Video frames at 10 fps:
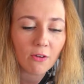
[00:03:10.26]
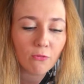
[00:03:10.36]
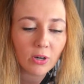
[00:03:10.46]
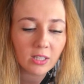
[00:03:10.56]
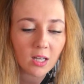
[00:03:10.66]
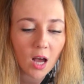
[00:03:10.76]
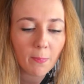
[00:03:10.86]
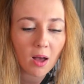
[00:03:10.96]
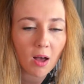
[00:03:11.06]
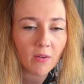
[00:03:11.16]
1/4
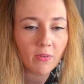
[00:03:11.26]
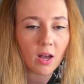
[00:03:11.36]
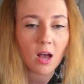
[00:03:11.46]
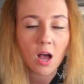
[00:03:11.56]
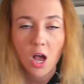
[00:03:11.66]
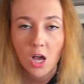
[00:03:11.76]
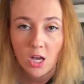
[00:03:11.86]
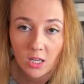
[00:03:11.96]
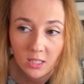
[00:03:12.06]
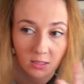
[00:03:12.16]
cup of
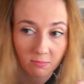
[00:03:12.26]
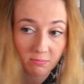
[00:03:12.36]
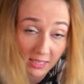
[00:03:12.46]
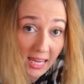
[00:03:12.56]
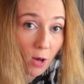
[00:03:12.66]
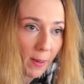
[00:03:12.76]
cacao